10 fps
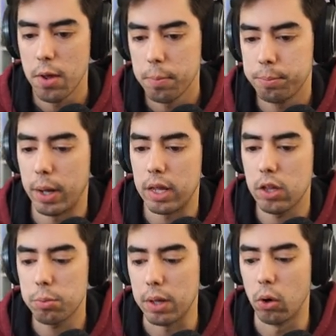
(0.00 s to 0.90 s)
but he's
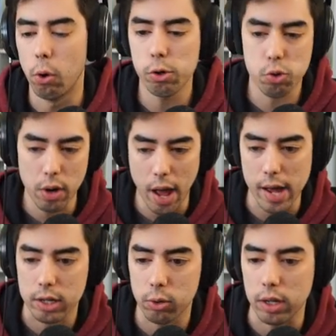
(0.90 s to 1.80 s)
been ultra
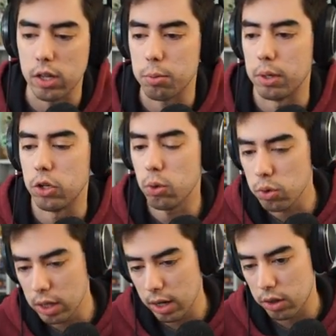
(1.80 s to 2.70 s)
accurate. He's been
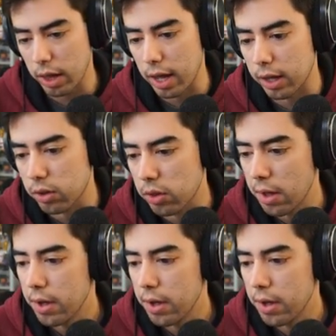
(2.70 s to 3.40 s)
using his legs.